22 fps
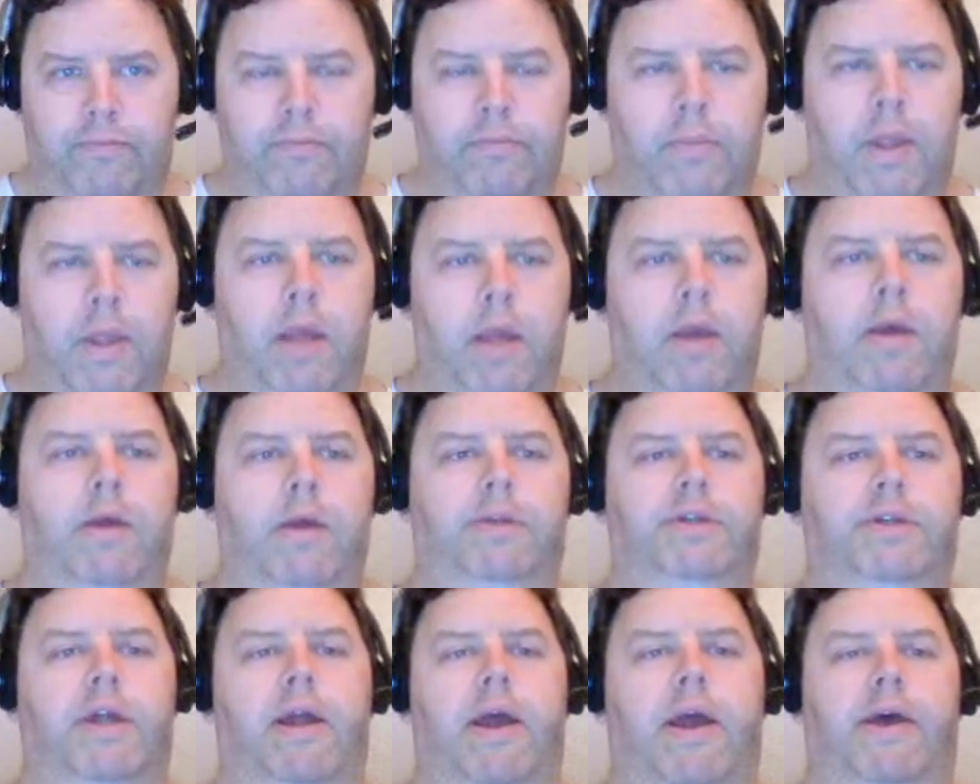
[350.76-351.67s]
It's going to
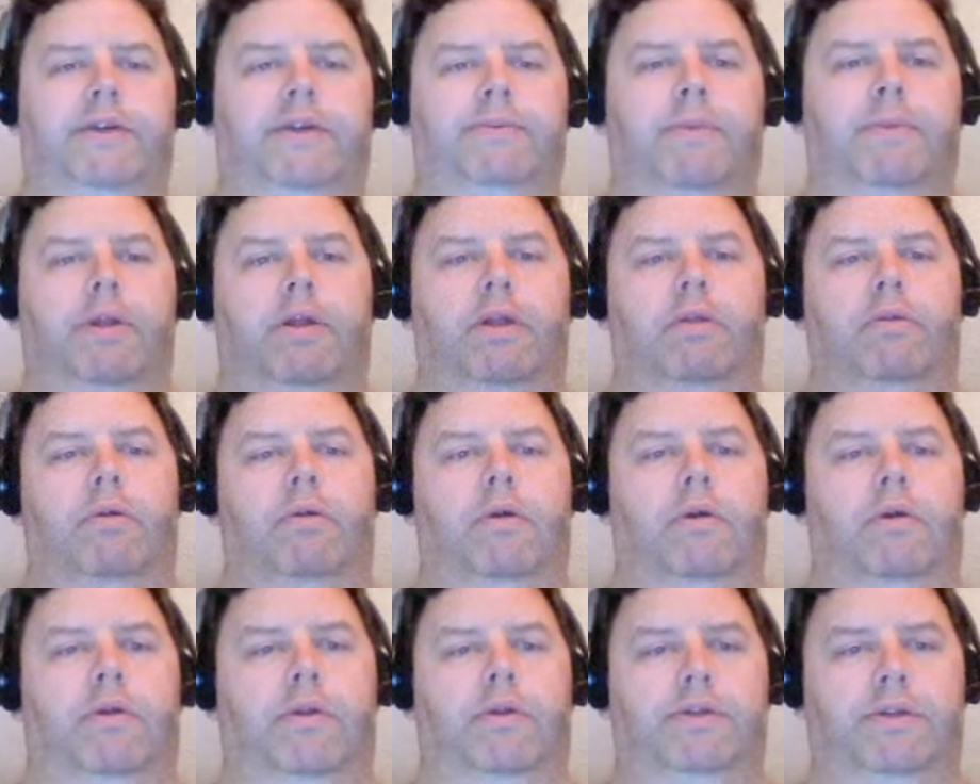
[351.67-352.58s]
ask me
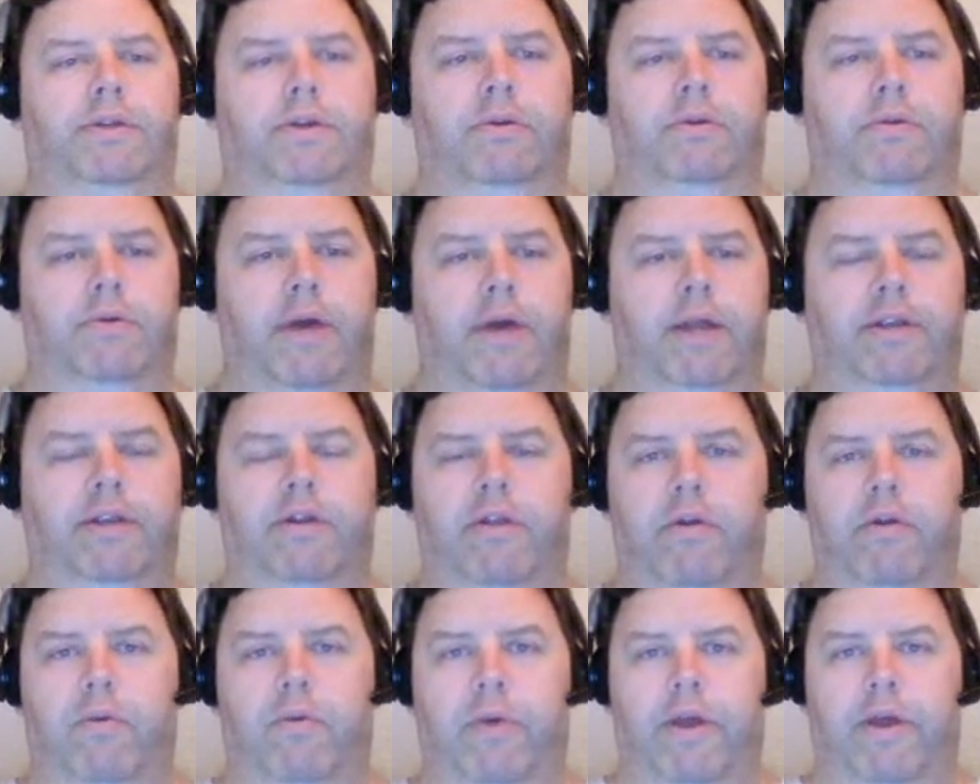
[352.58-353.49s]
to enter the width
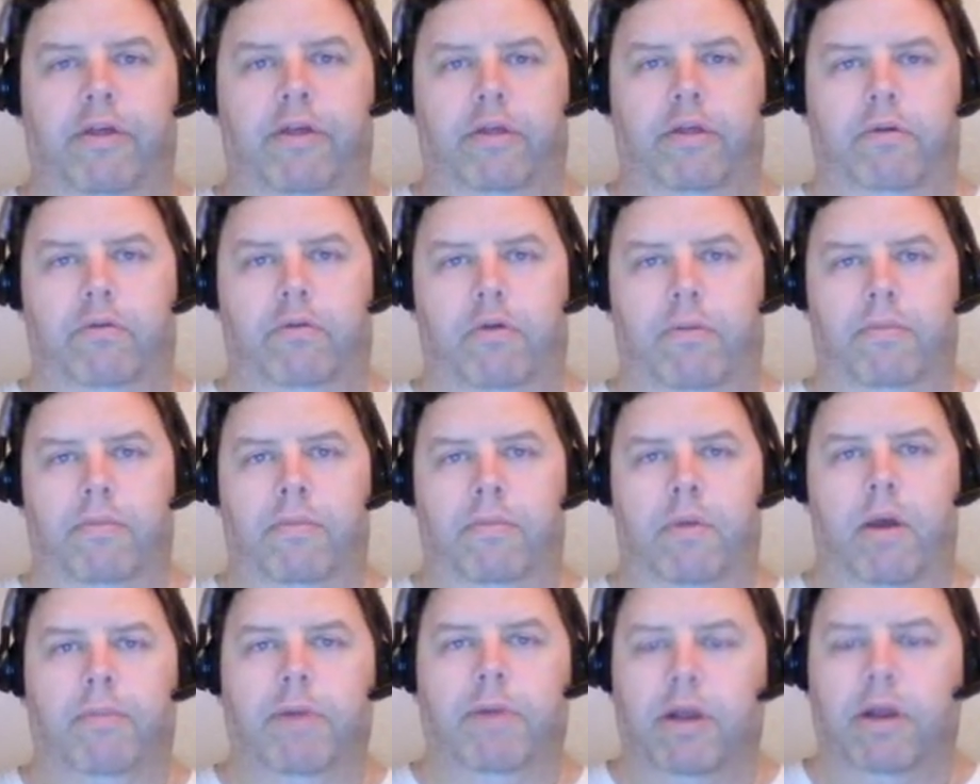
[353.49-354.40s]
of the room. I'm going
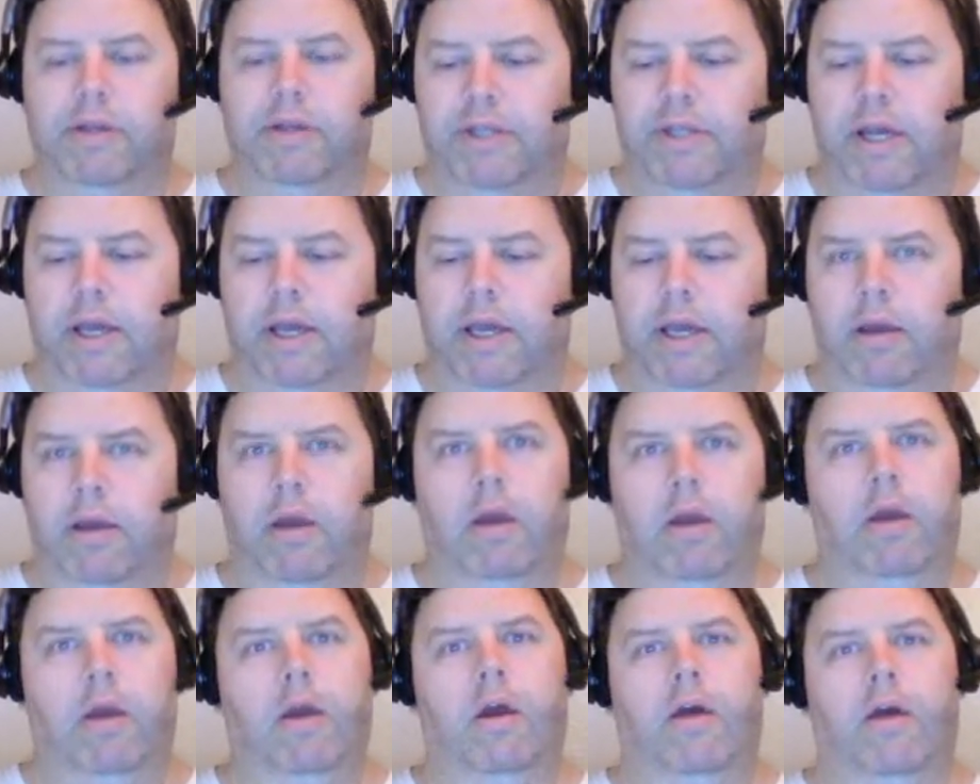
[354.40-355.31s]
to say
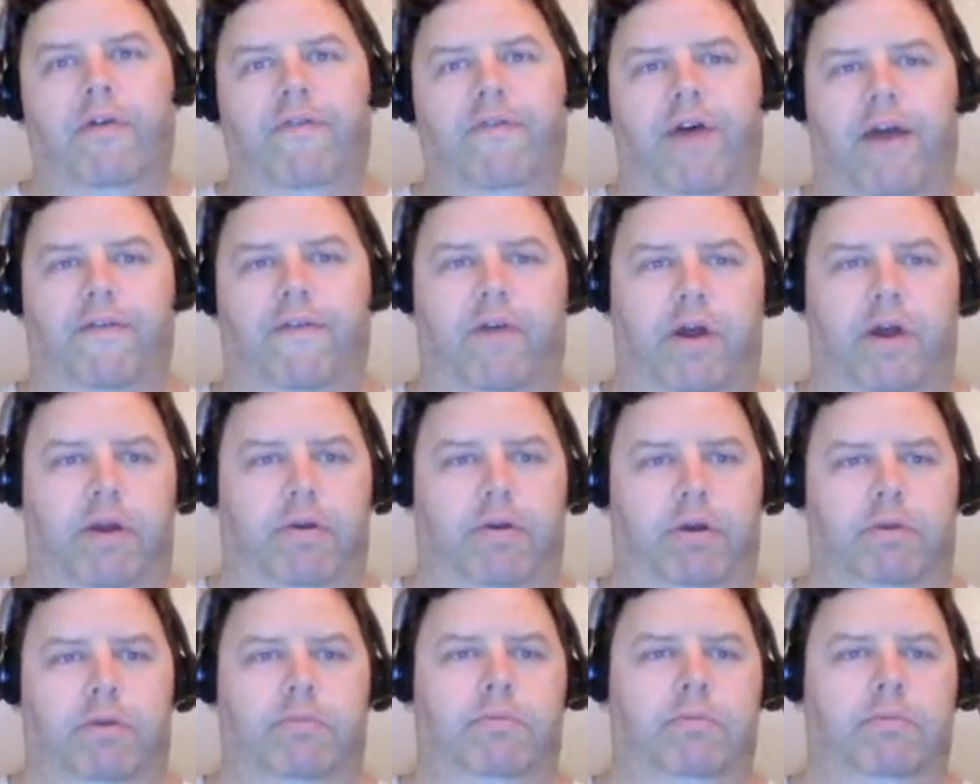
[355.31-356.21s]
500.
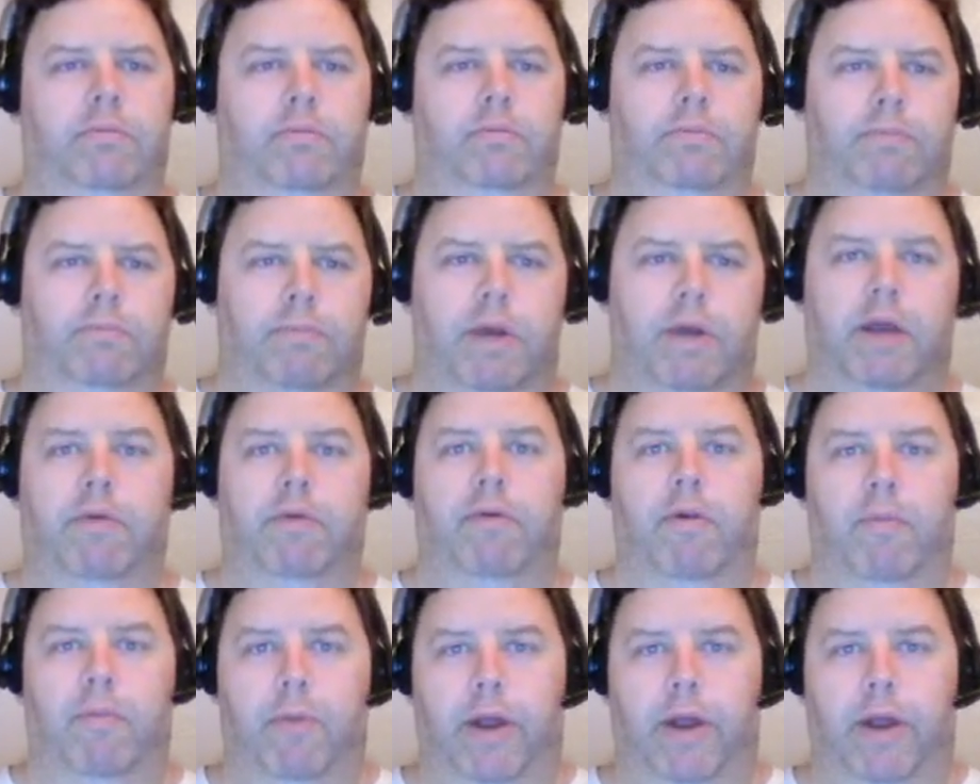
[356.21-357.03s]
Big room, right?